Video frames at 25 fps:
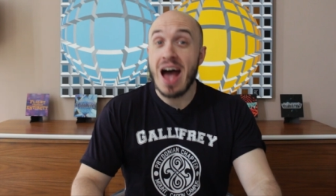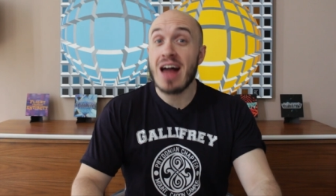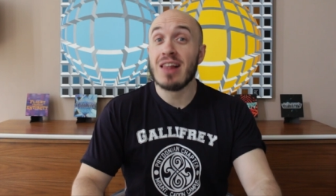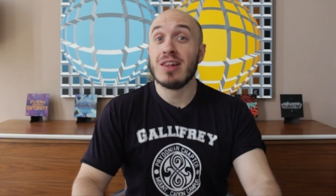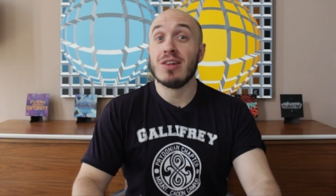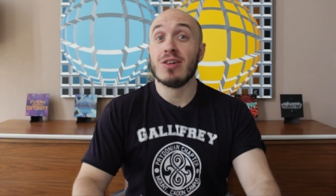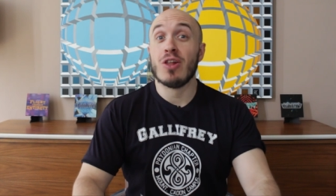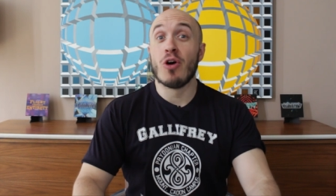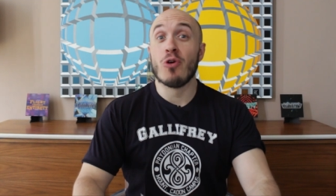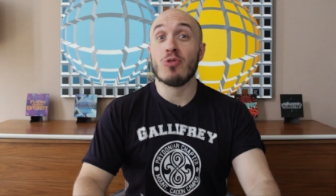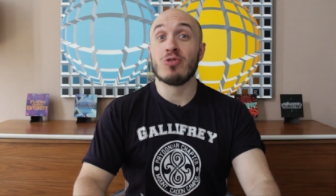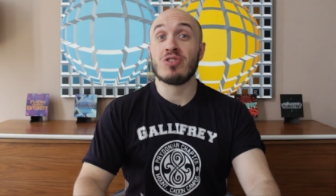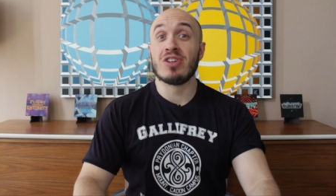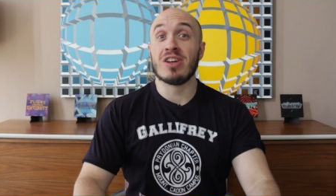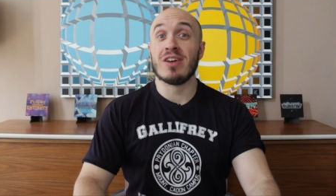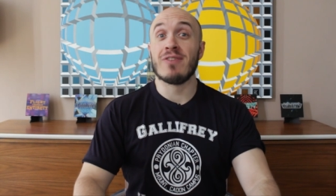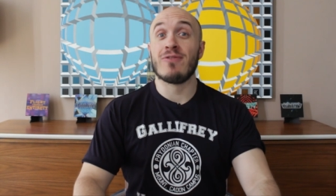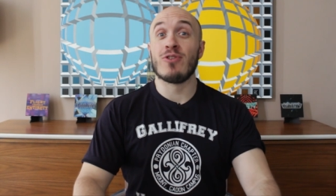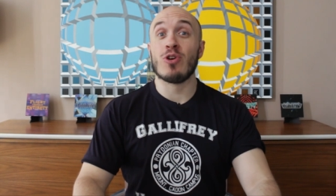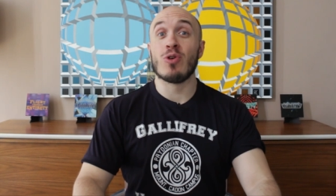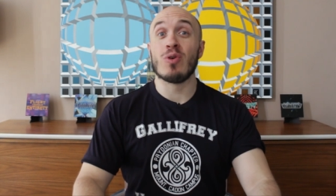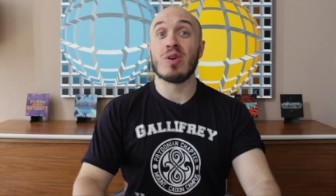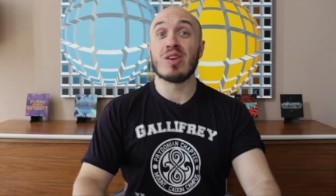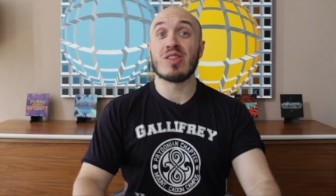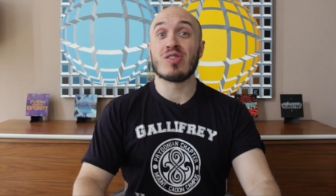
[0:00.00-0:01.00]
Hello dear
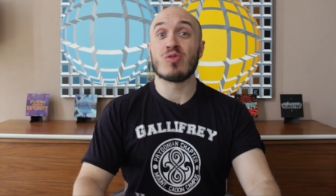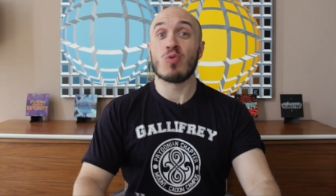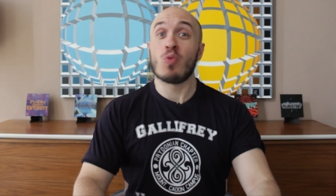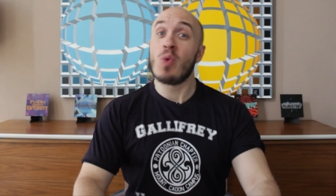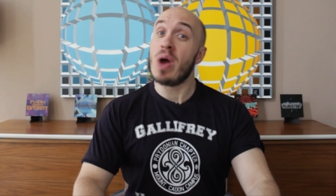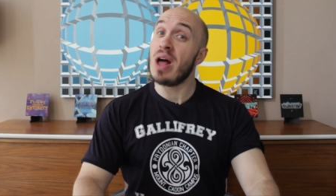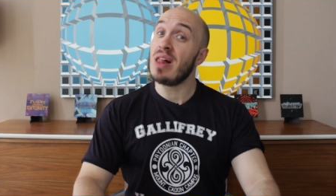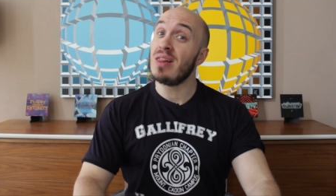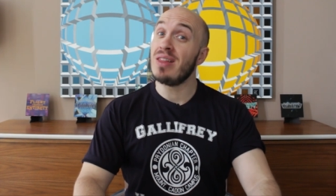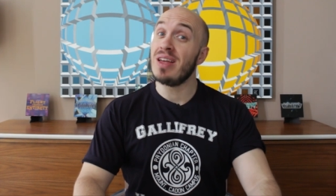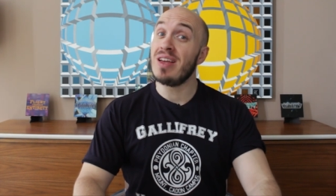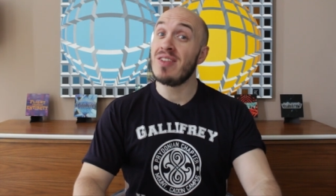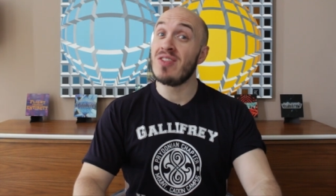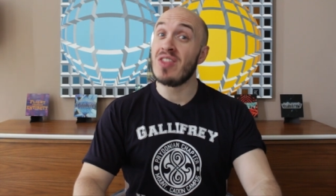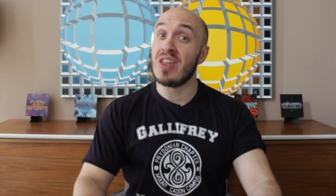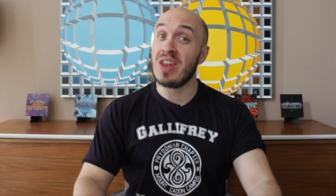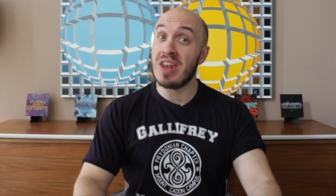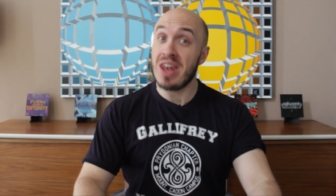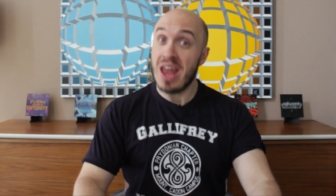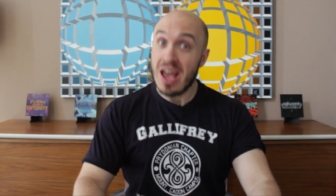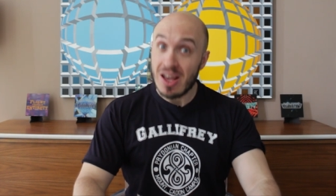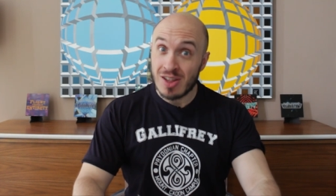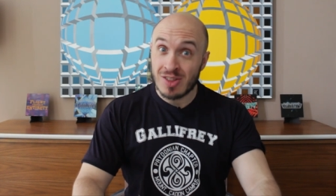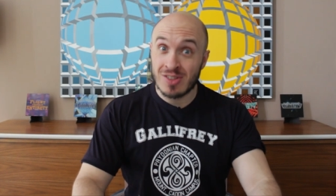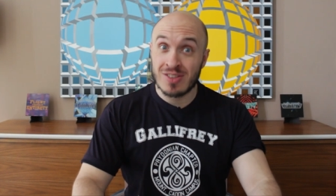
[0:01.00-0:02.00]
viewers, well in the
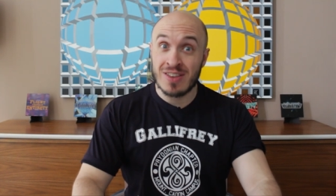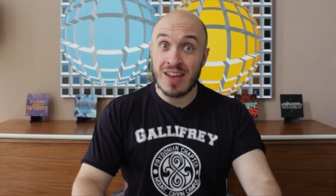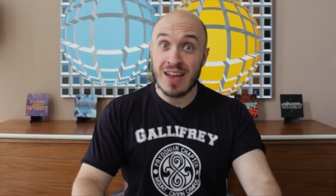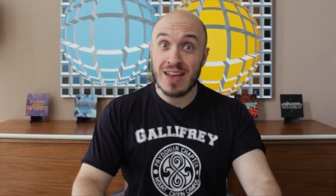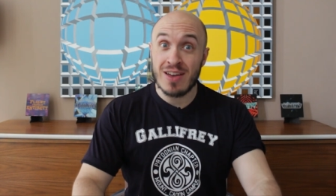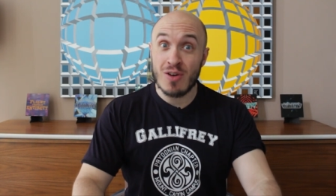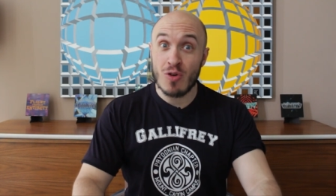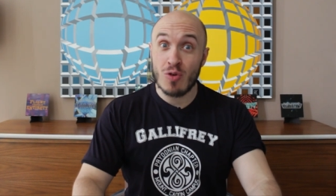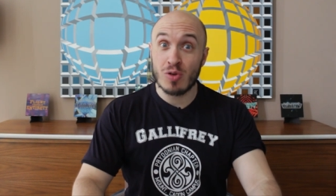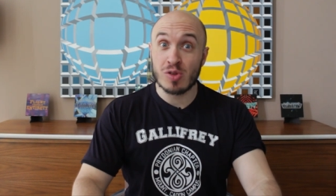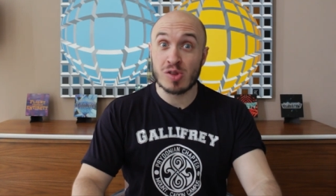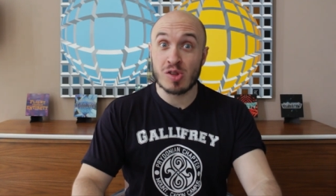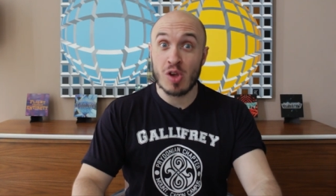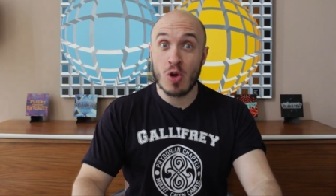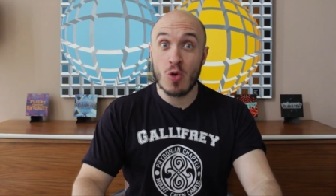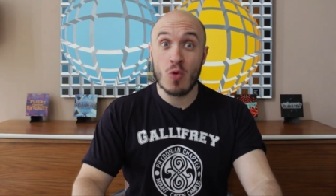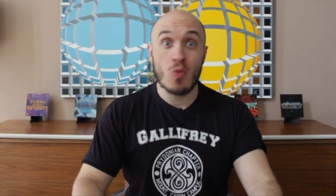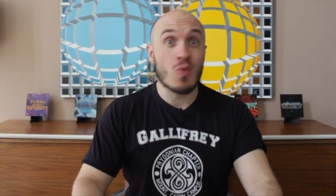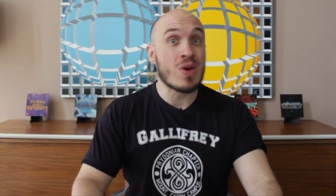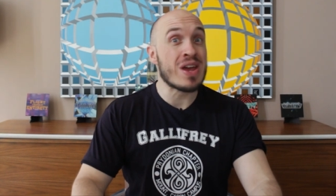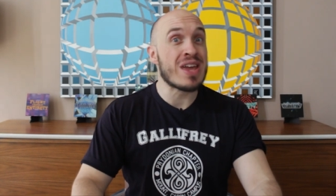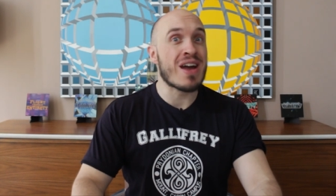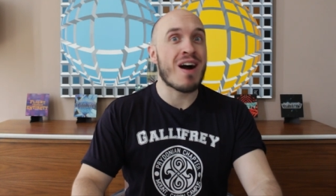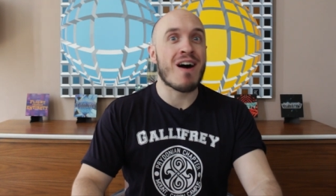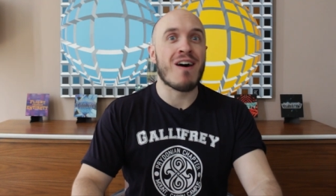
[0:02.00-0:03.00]
next day or so
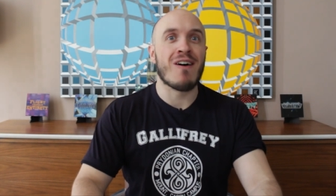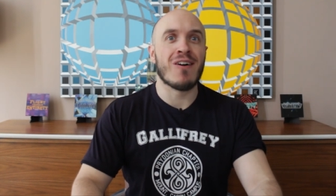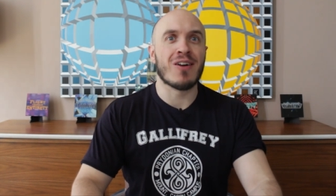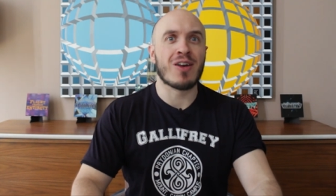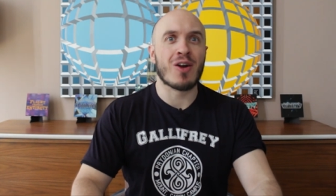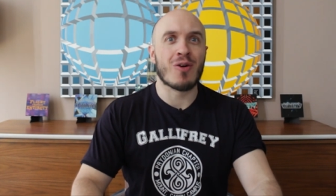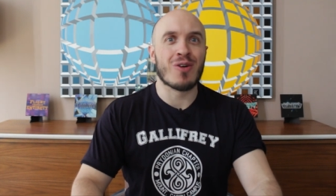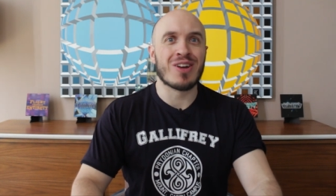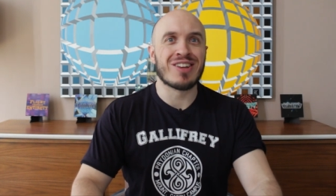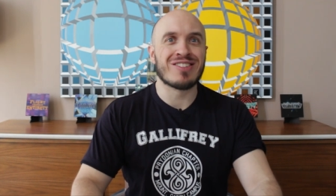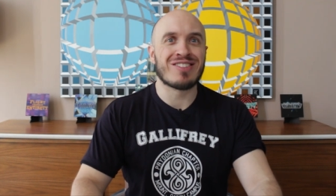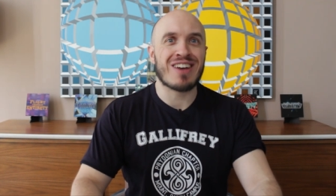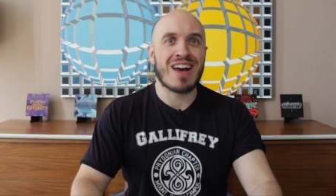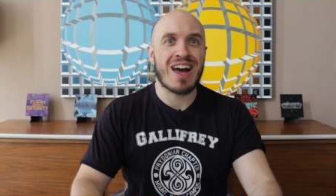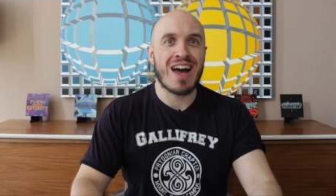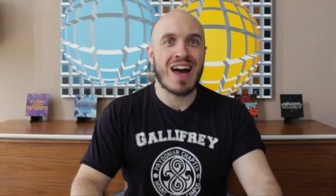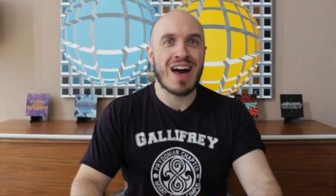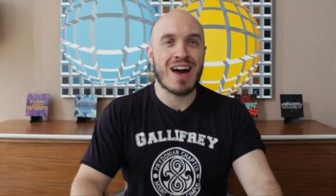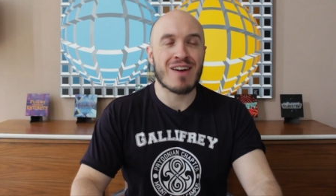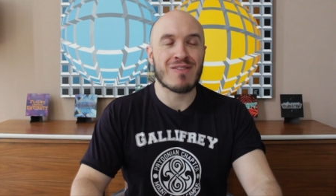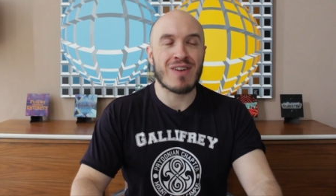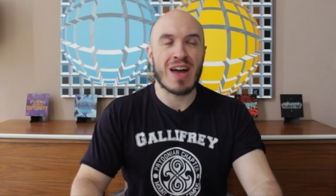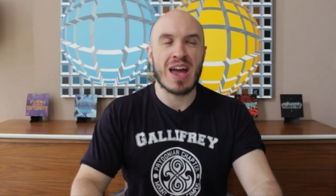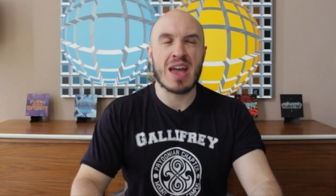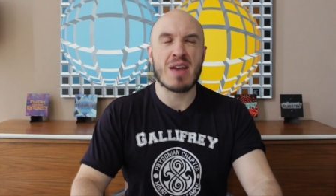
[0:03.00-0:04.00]
we are going to
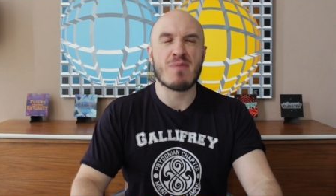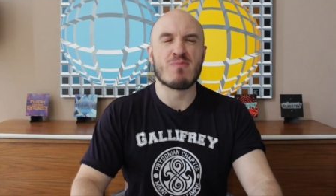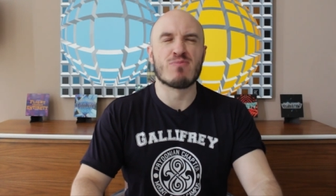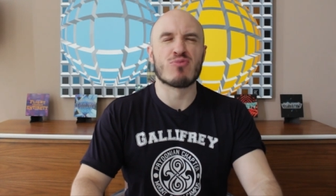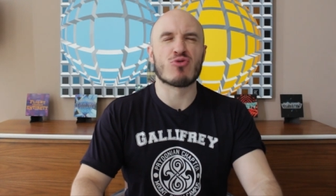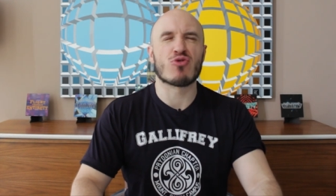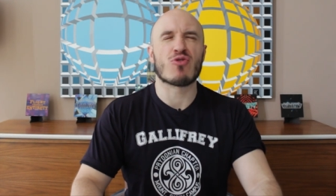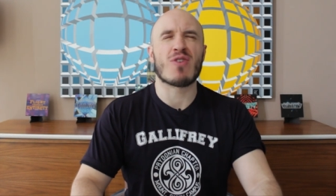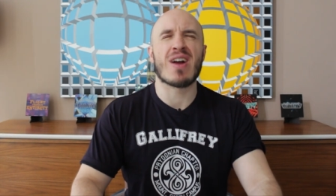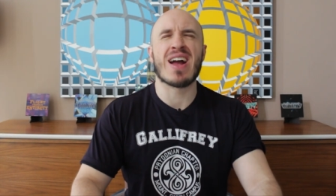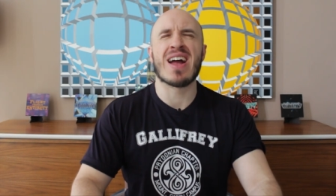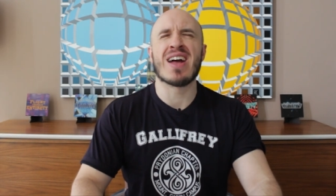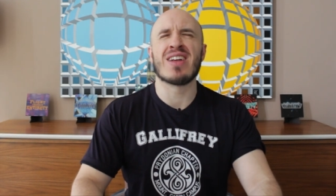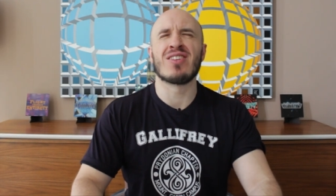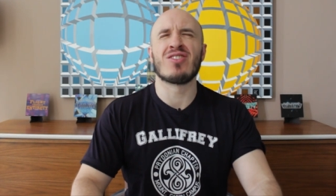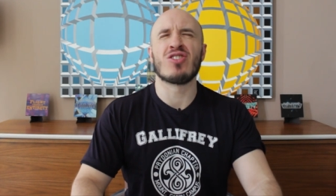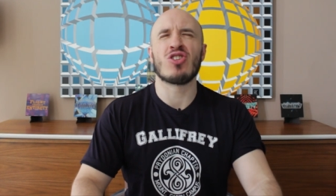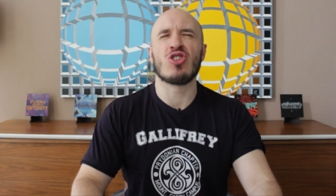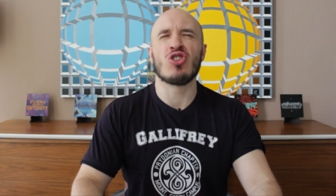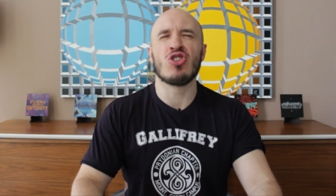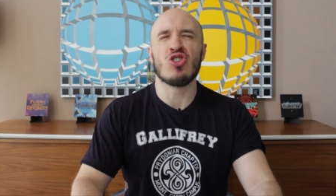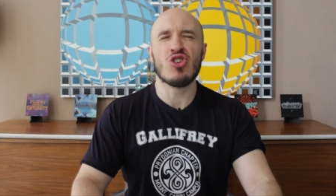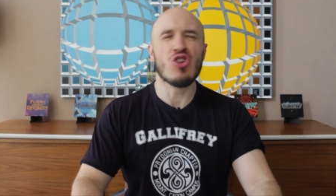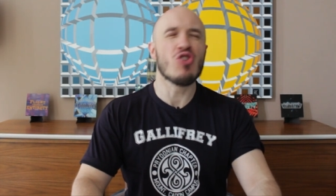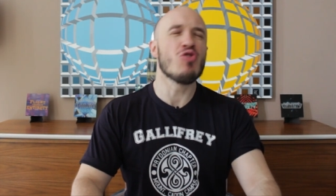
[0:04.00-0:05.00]
have a brand
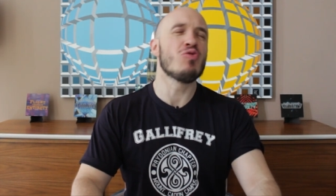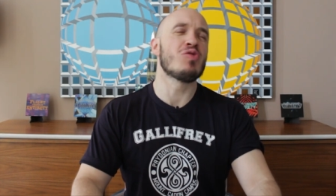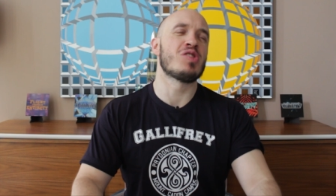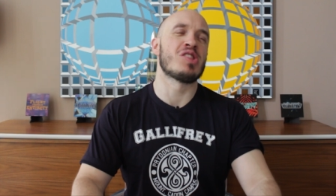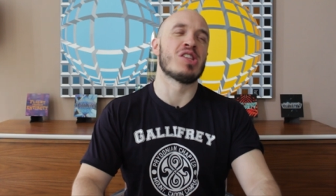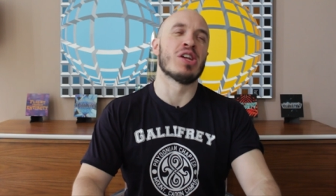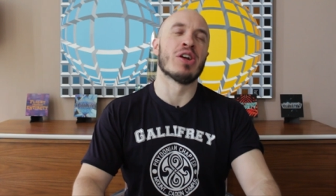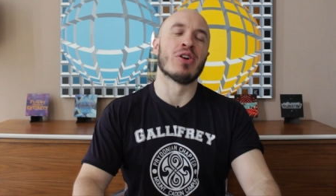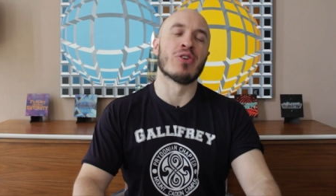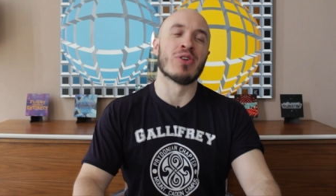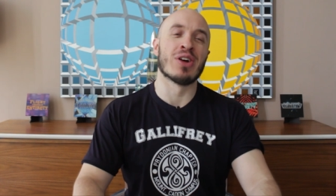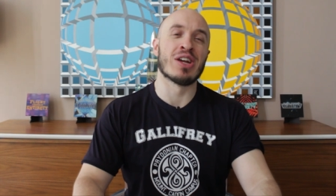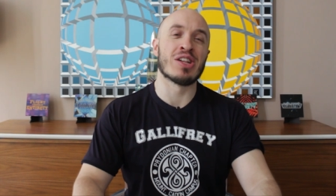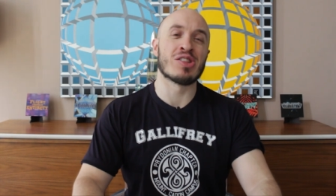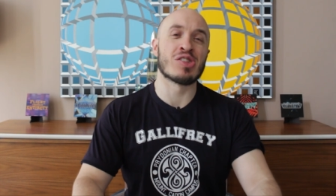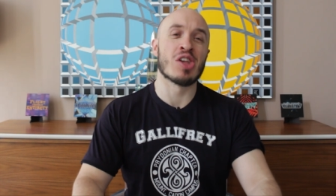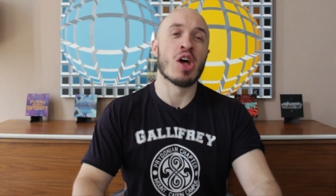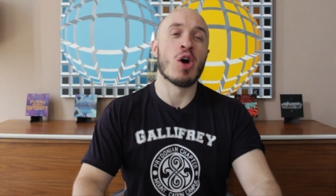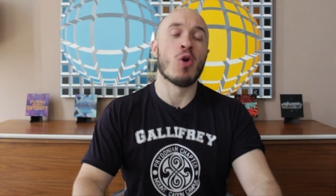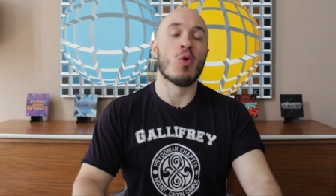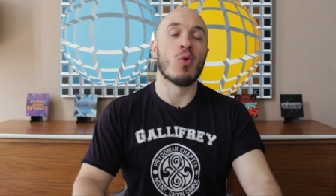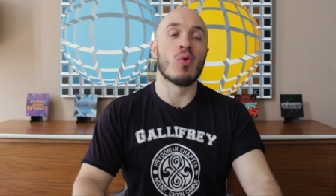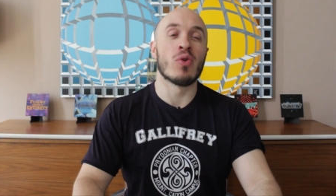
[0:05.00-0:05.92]
new series